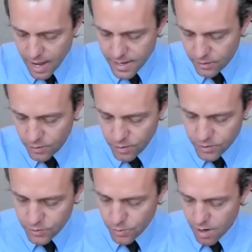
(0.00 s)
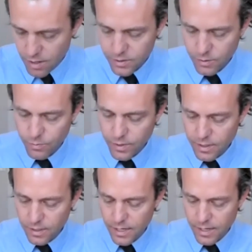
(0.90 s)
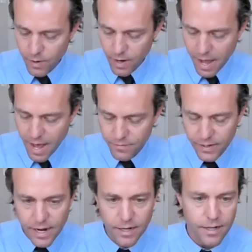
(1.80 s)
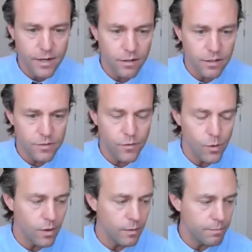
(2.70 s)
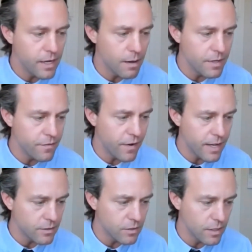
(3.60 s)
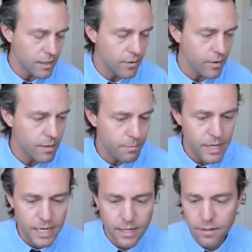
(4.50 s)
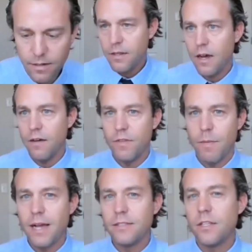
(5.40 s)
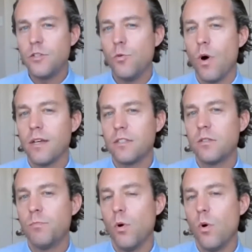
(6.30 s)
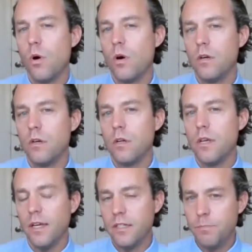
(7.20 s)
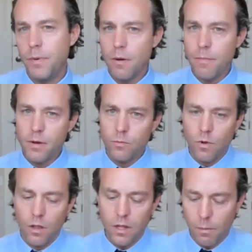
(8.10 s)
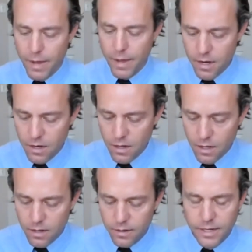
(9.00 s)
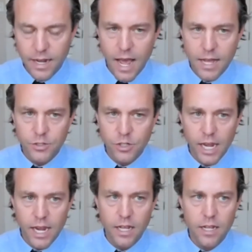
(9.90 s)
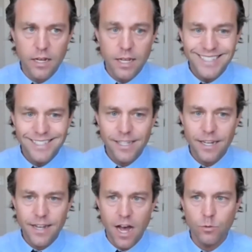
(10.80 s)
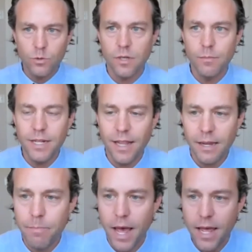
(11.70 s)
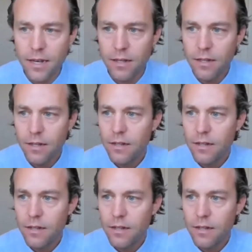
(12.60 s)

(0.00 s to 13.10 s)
I encourage you all to really, what I'm advocating here is for becoming financially literate, being uh, the mindset that you want to explore, to experiment a little bit, get educated, sit down with somebody like Ben